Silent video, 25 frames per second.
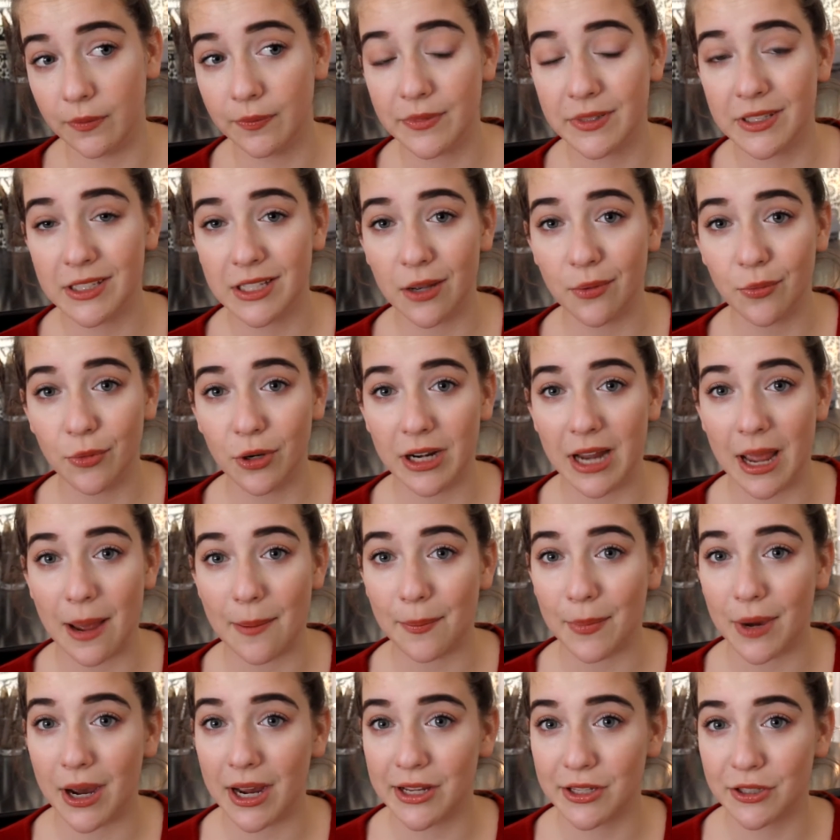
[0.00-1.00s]
Someone
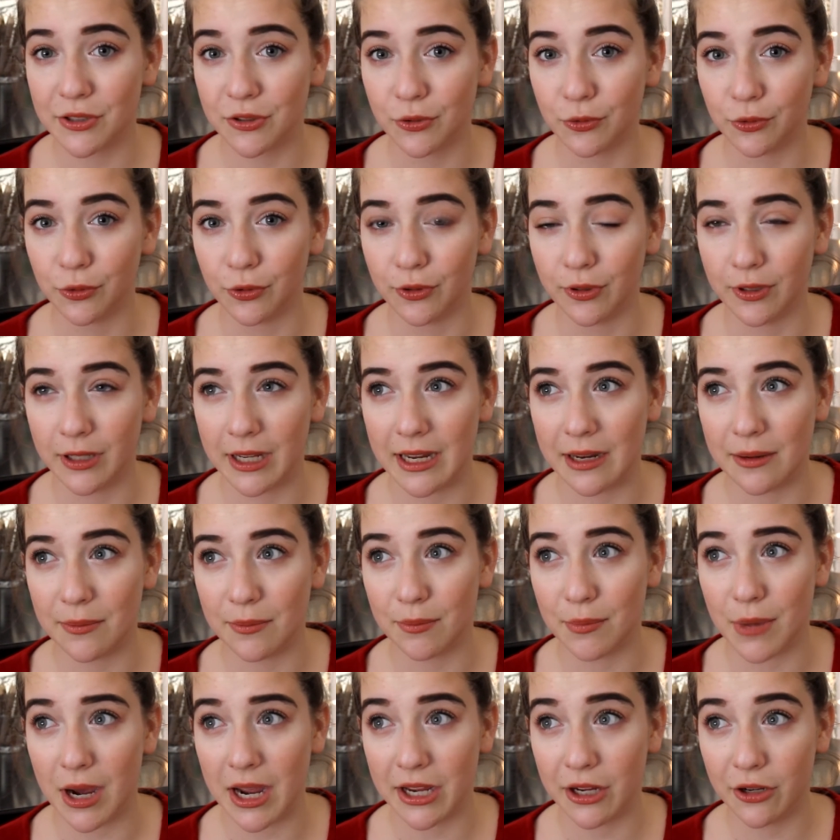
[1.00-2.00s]
at my school, in
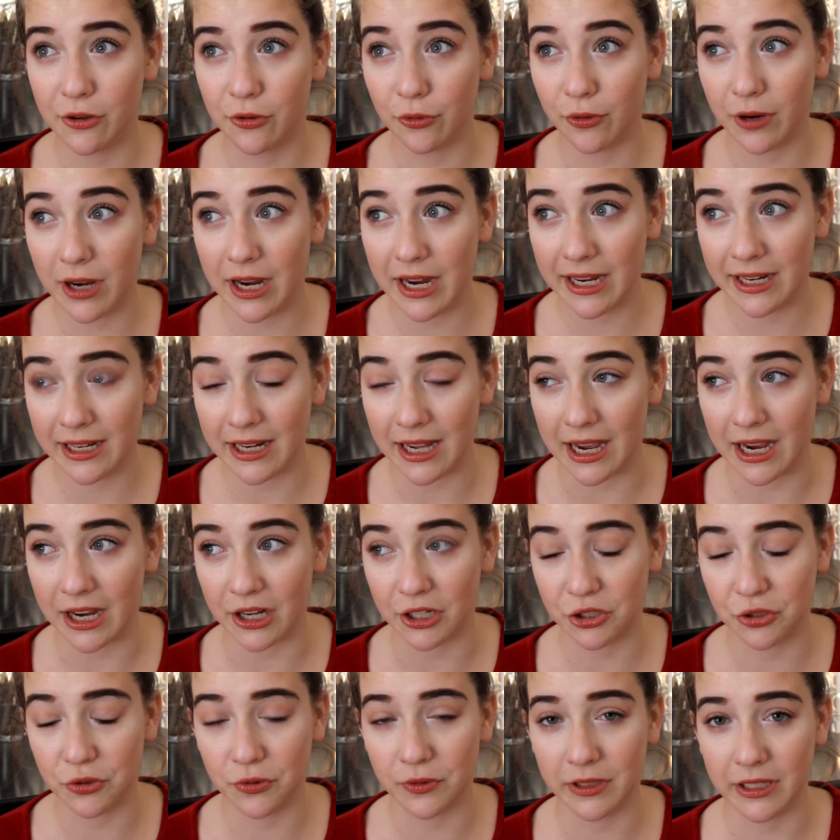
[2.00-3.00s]
my grade
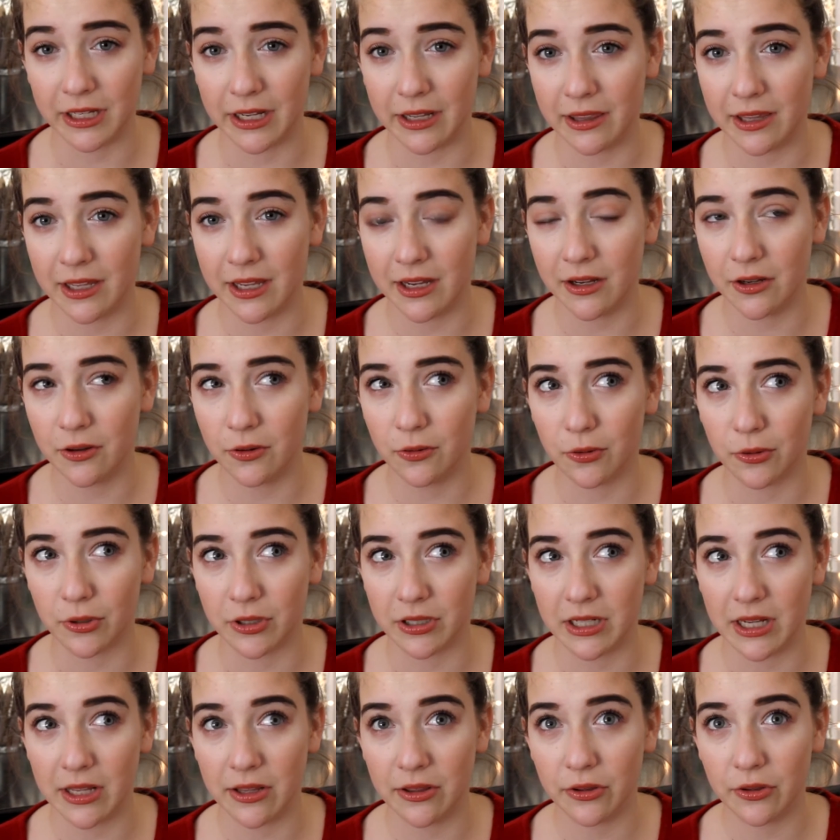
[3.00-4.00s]
actually, I think, or
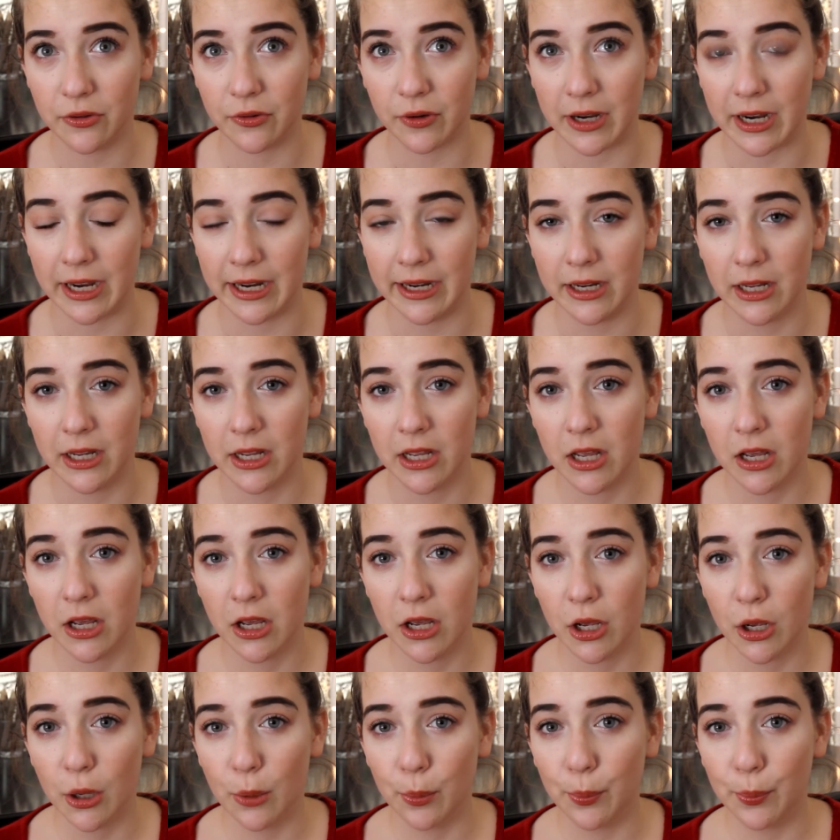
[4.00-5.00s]
10th grade,
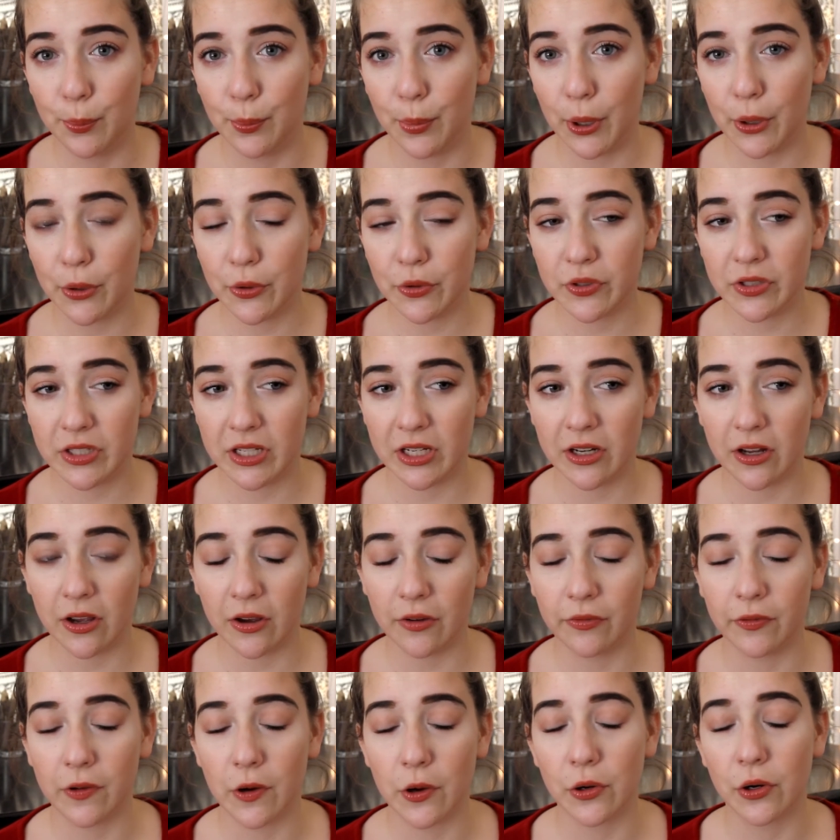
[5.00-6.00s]
posted
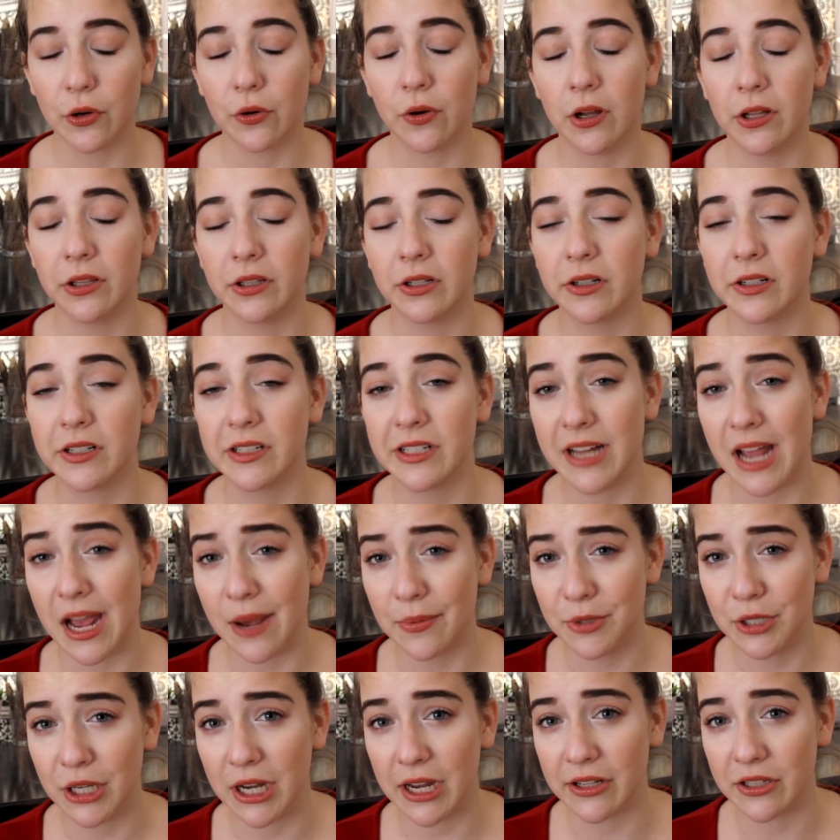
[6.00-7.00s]
a photo on their
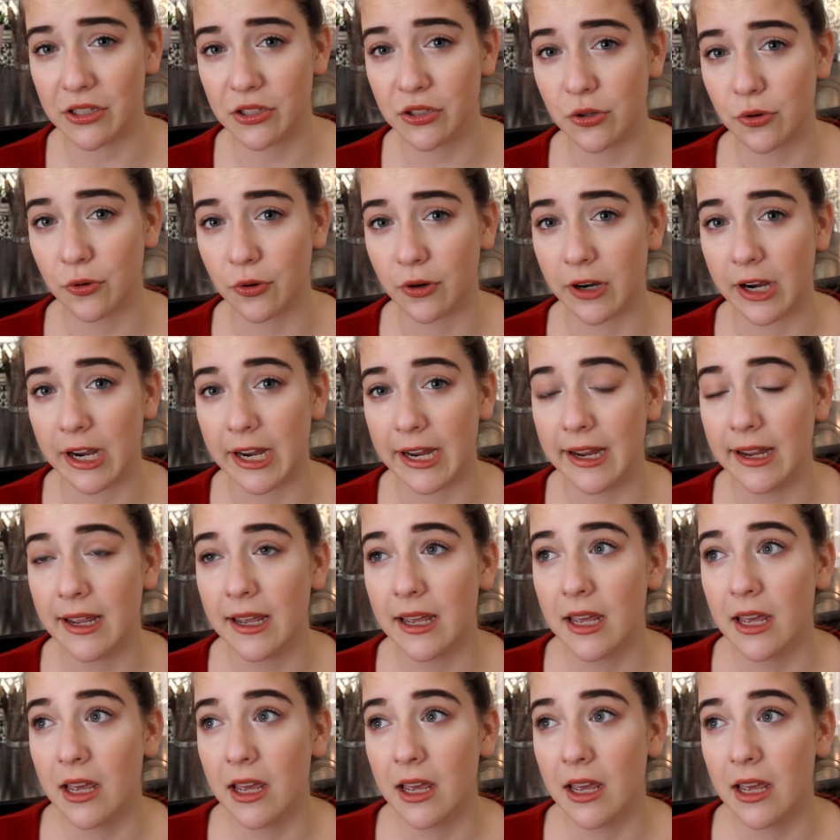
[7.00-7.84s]
Snapchat story